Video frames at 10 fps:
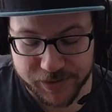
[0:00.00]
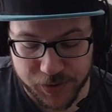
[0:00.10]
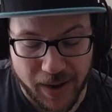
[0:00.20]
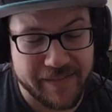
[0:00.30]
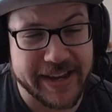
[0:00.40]

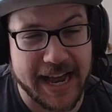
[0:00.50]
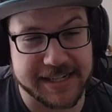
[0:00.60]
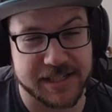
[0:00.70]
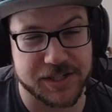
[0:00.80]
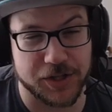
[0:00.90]
So having
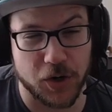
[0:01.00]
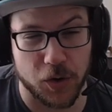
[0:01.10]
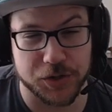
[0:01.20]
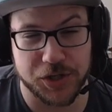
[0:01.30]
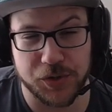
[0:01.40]
access to the
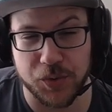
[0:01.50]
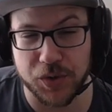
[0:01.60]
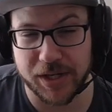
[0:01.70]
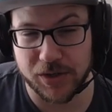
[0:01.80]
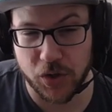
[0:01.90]
cards that you
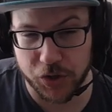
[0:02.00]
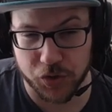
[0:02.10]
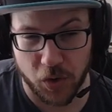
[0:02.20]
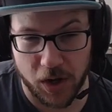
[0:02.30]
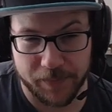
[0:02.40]
could
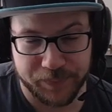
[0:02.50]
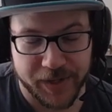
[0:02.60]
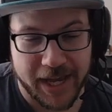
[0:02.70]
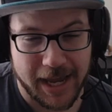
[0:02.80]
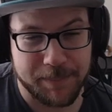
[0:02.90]
draw
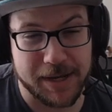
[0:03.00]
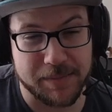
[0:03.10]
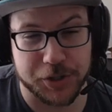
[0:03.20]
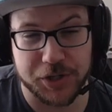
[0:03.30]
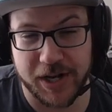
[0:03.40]
and being
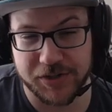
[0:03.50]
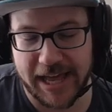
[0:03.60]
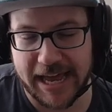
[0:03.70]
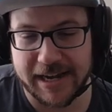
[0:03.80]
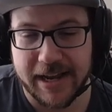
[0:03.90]
able to change
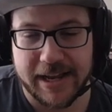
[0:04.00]
that